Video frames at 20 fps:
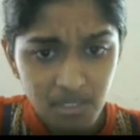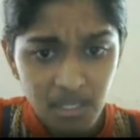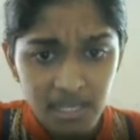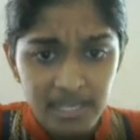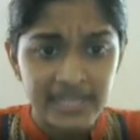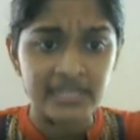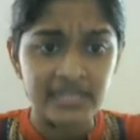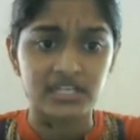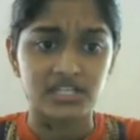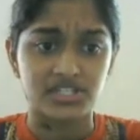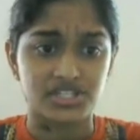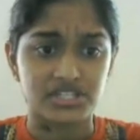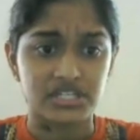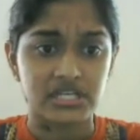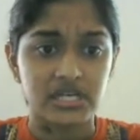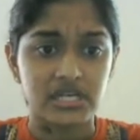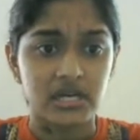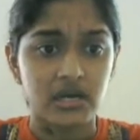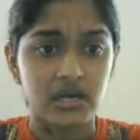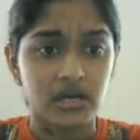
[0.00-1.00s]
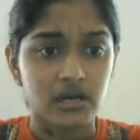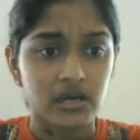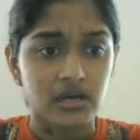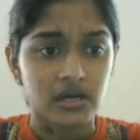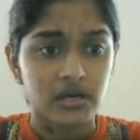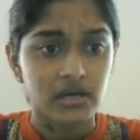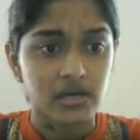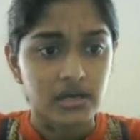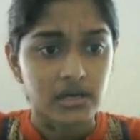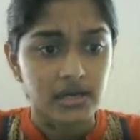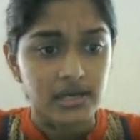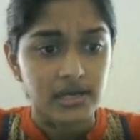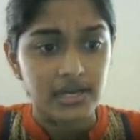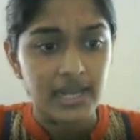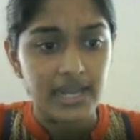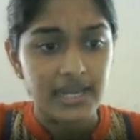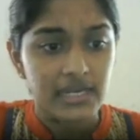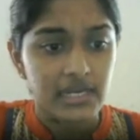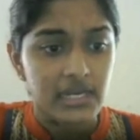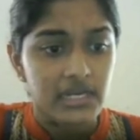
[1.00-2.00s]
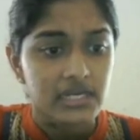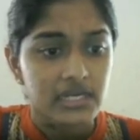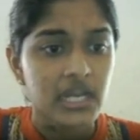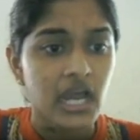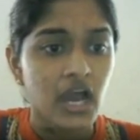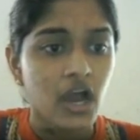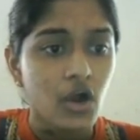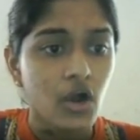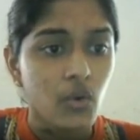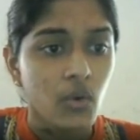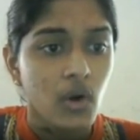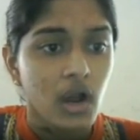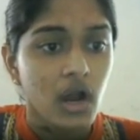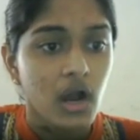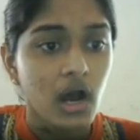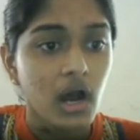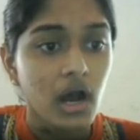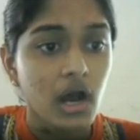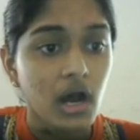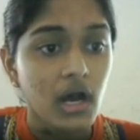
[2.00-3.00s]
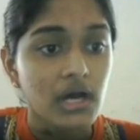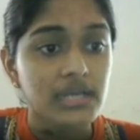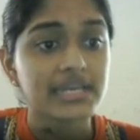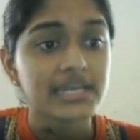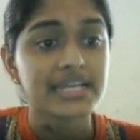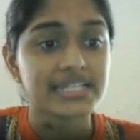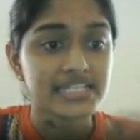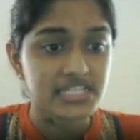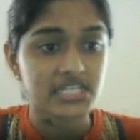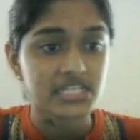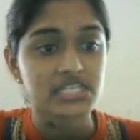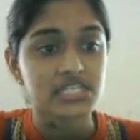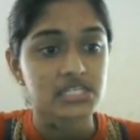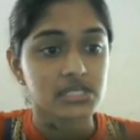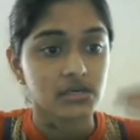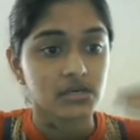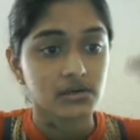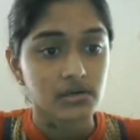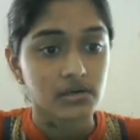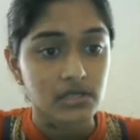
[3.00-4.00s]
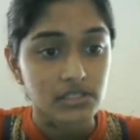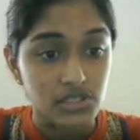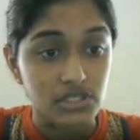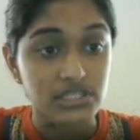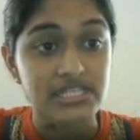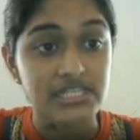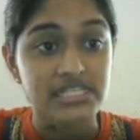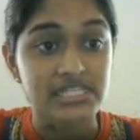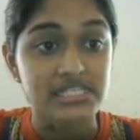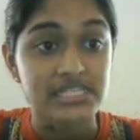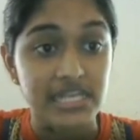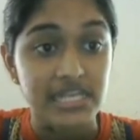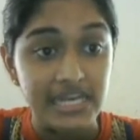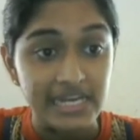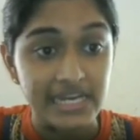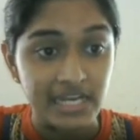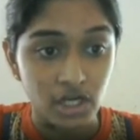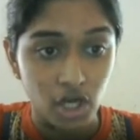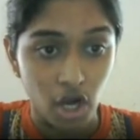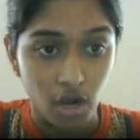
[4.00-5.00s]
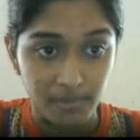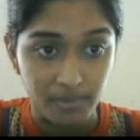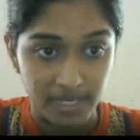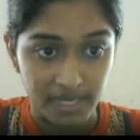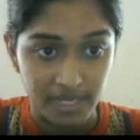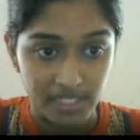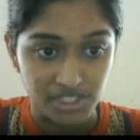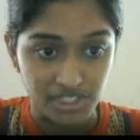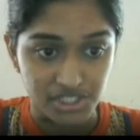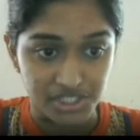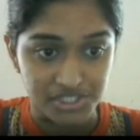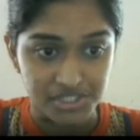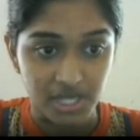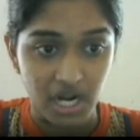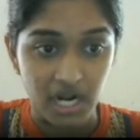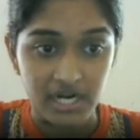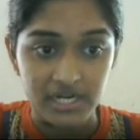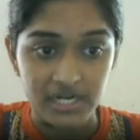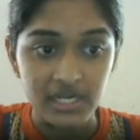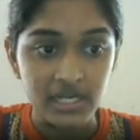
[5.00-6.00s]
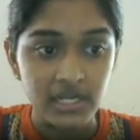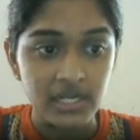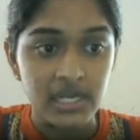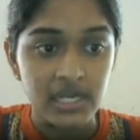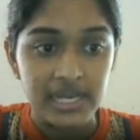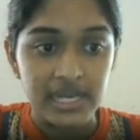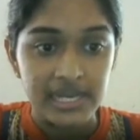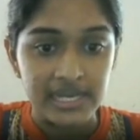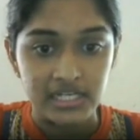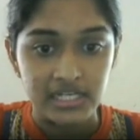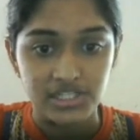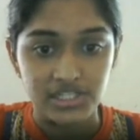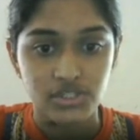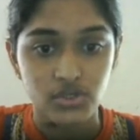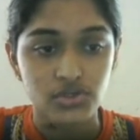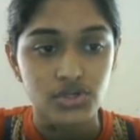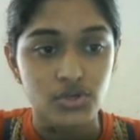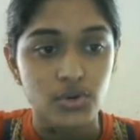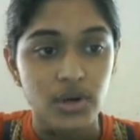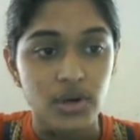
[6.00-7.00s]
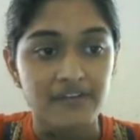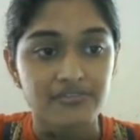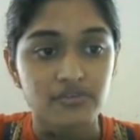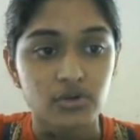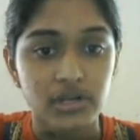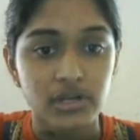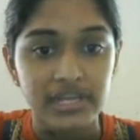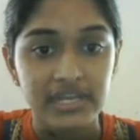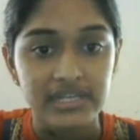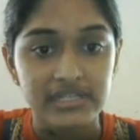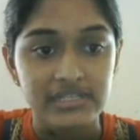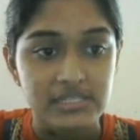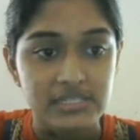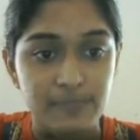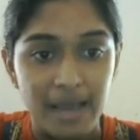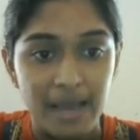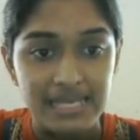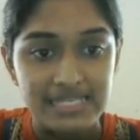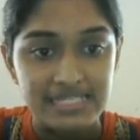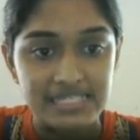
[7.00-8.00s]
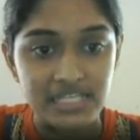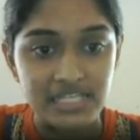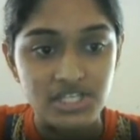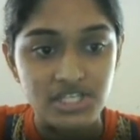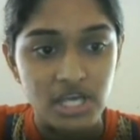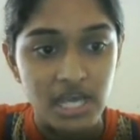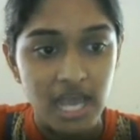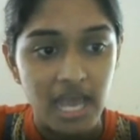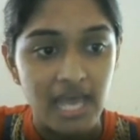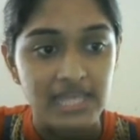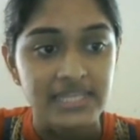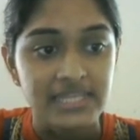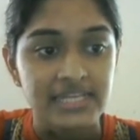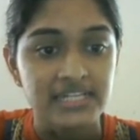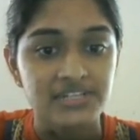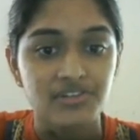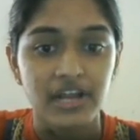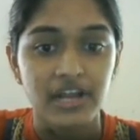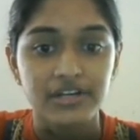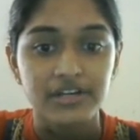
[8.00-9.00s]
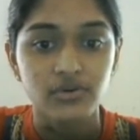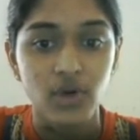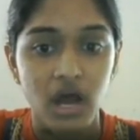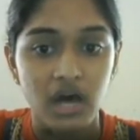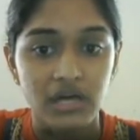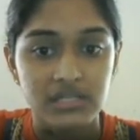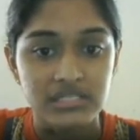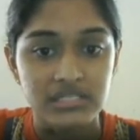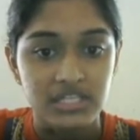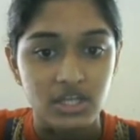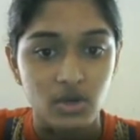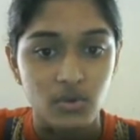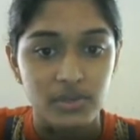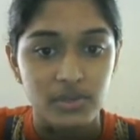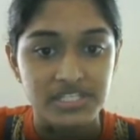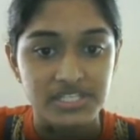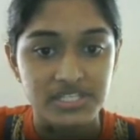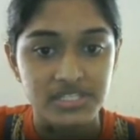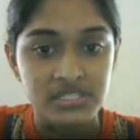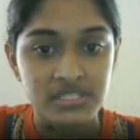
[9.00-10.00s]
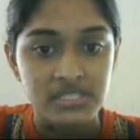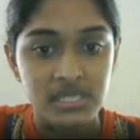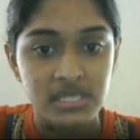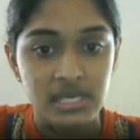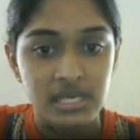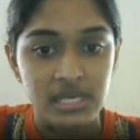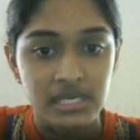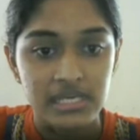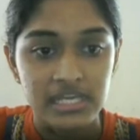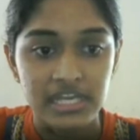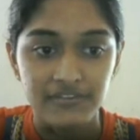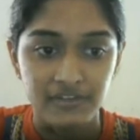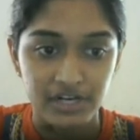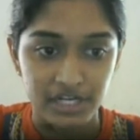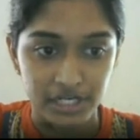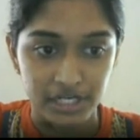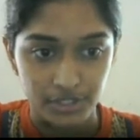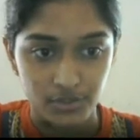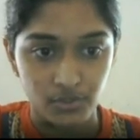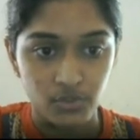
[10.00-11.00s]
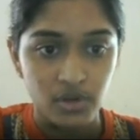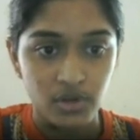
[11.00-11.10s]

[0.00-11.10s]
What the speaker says: English. Right now, let's just, so this is reading comprehension under English. So you have to read this passage and then try to answer the questions given to you.